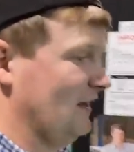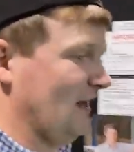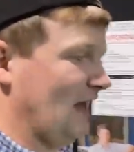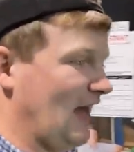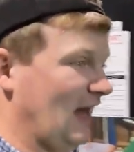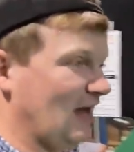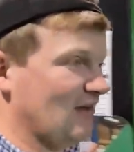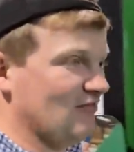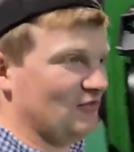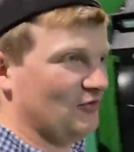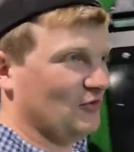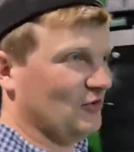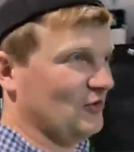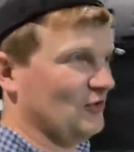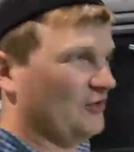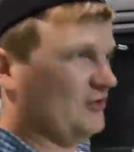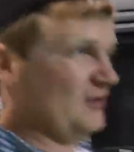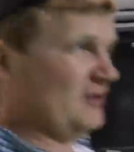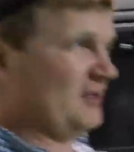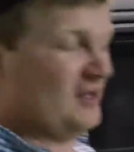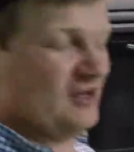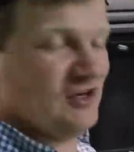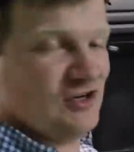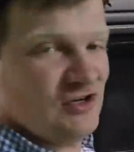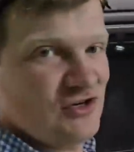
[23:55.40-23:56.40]

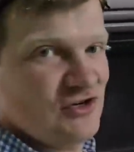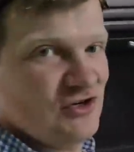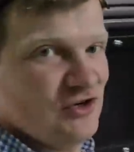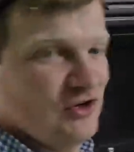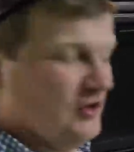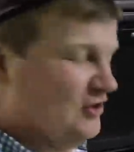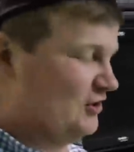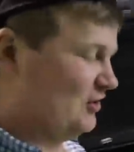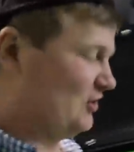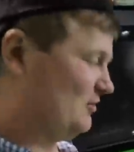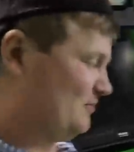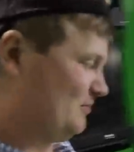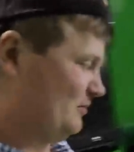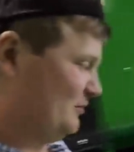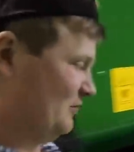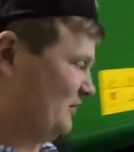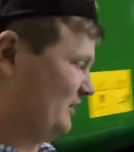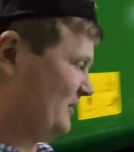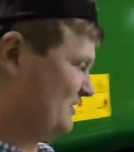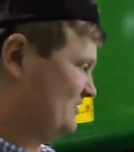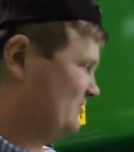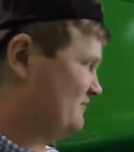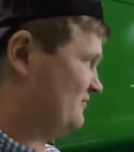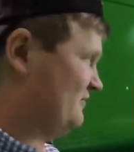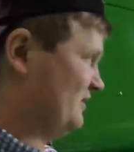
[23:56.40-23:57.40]
everyone is shutting up and
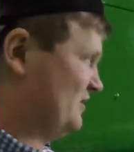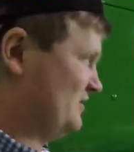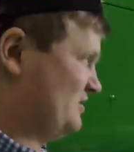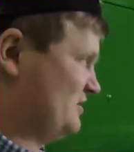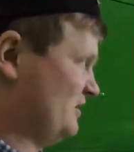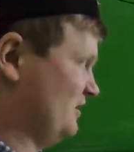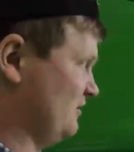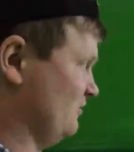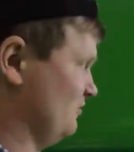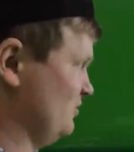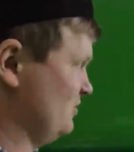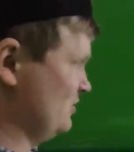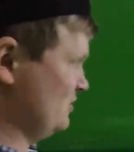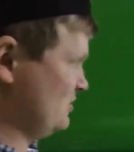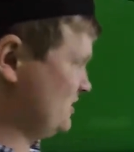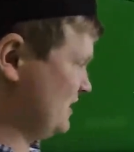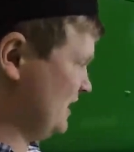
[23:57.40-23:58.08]
we're just finishing. We're just